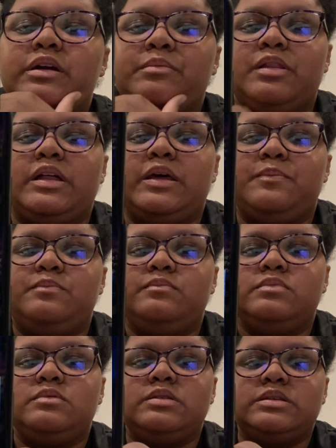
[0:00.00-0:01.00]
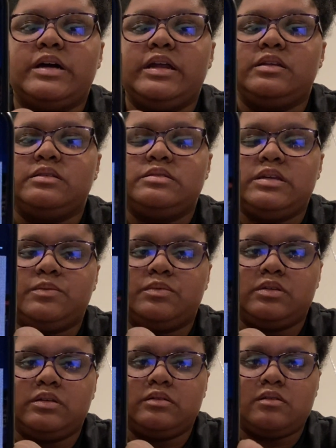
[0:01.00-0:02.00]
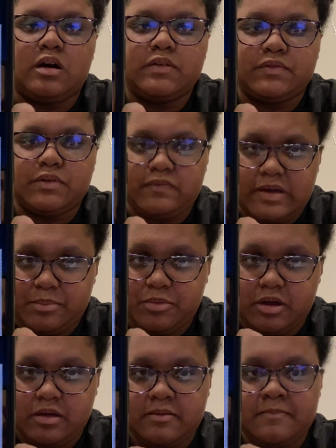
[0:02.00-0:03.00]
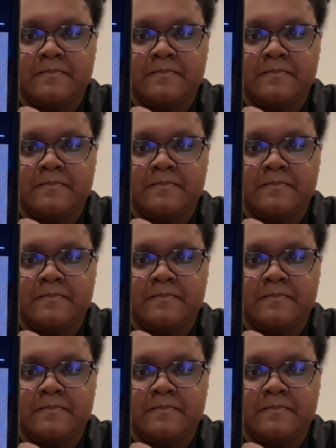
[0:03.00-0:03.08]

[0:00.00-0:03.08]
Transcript: I'm glad I decided to stick with the called for fabric.